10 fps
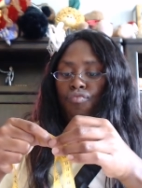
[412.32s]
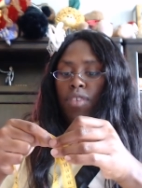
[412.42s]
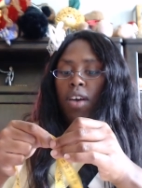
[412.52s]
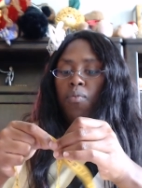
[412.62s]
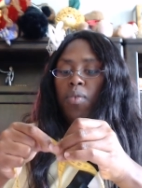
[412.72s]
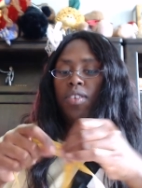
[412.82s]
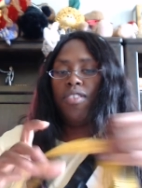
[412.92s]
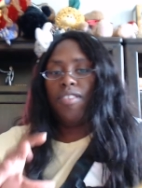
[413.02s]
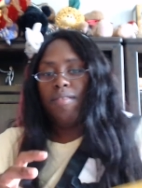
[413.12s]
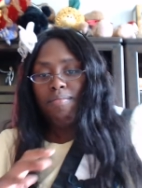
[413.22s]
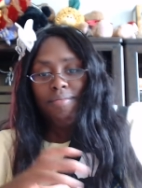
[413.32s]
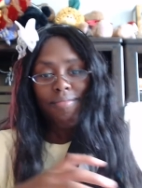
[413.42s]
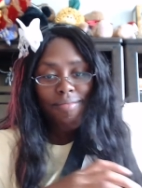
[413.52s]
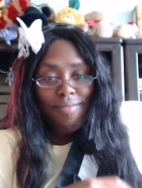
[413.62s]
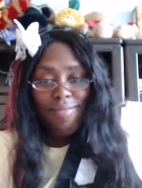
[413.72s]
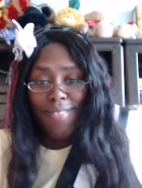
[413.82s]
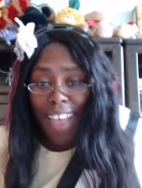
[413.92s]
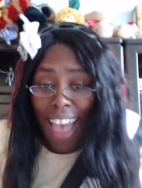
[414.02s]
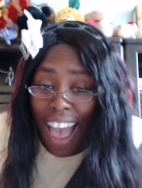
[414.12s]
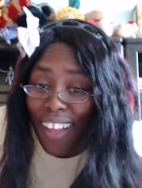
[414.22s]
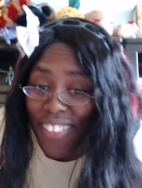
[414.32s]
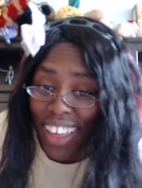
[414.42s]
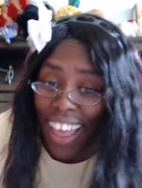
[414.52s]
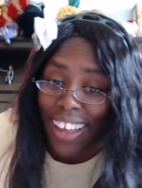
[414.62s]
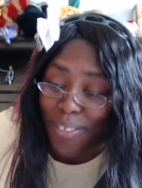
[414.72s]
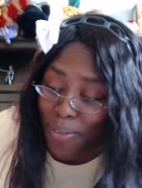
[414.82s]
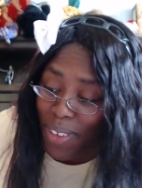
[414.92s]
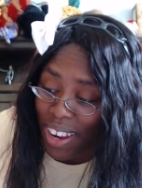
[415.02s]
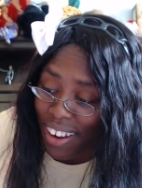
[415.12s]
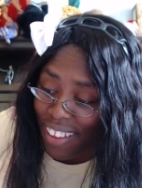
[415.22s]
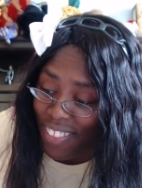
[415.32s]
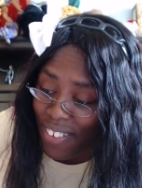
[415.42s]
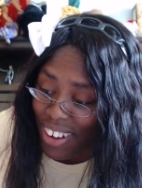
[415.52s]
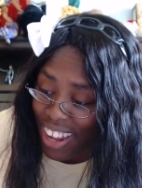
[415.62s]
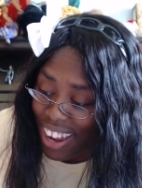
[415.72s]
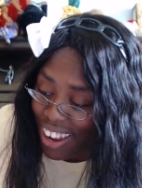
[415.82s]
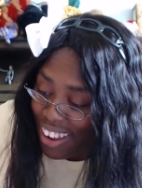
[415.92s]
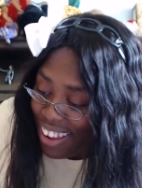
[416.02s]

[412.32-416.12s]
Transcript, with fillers: I wonder. I don't think I can fit in a 38